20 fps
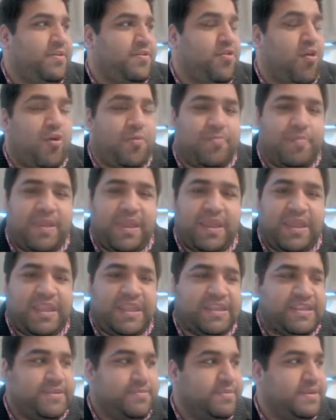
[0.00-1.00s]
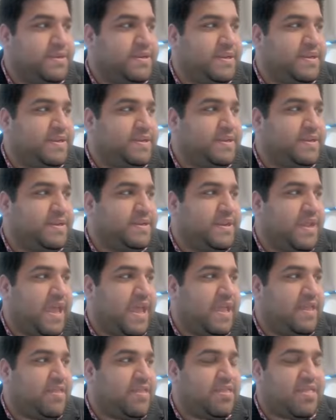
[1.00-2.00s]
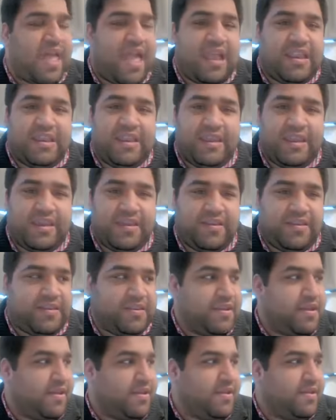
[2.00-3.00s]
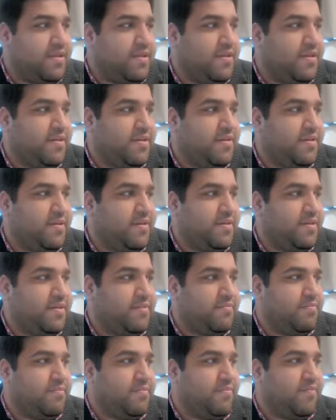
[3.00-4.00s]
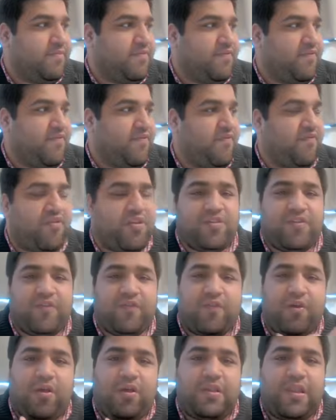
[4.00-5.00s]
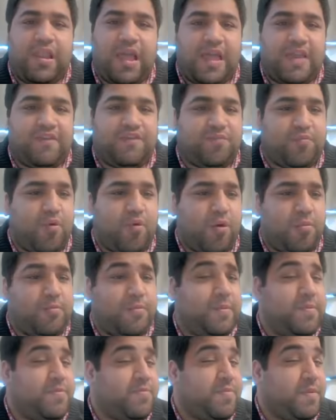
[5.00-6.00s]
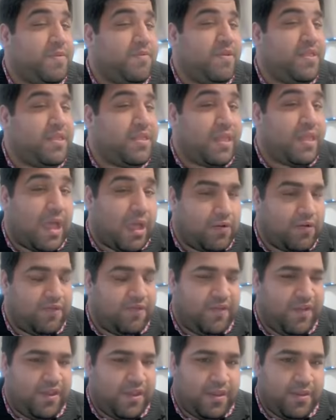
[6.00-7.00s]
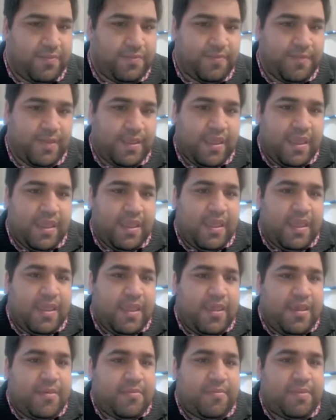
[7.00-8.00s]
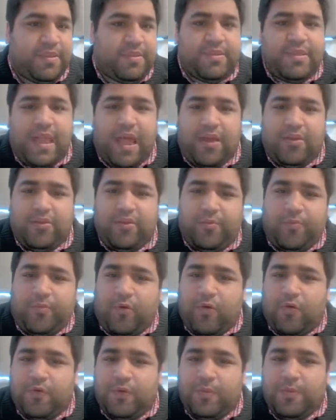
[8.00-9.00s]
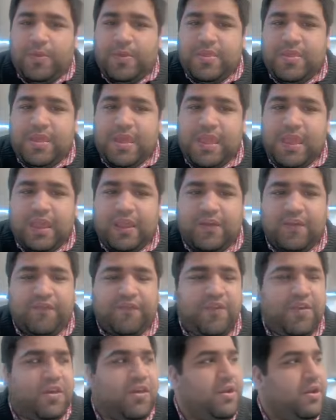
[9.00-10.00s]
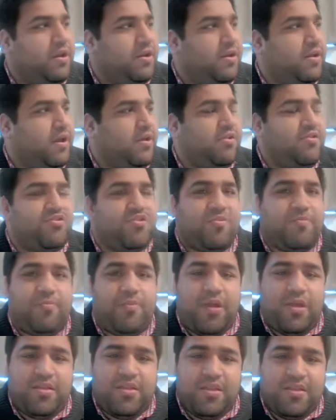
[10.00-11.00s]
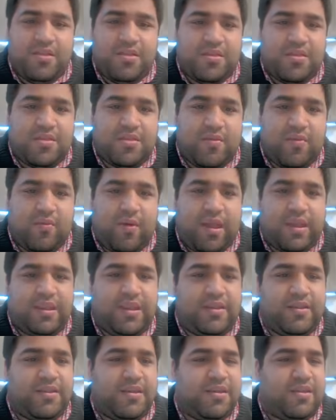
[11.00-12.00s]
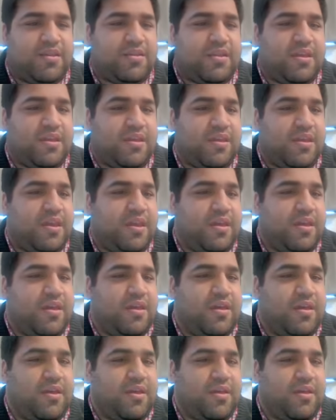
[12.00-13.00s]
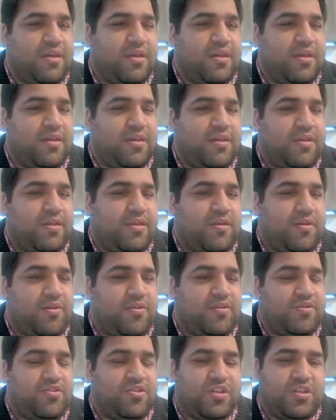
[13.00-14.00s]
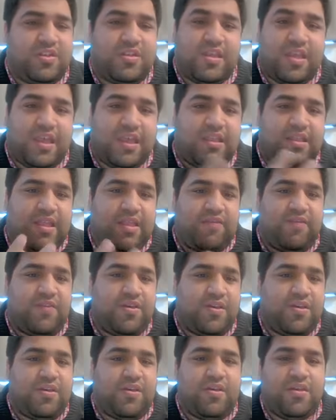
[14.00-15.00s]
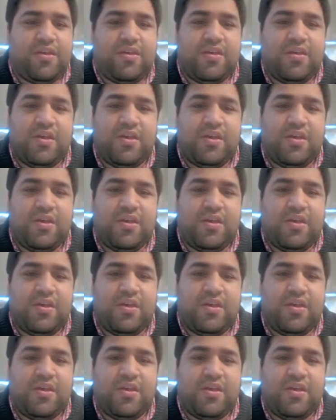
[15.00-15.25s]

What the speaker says: not being intimidated and standing in the uh, front of all life's problems, but without fear. But now the proverb is saying fear and courage are brothers. Why didn't he say, or she say, they were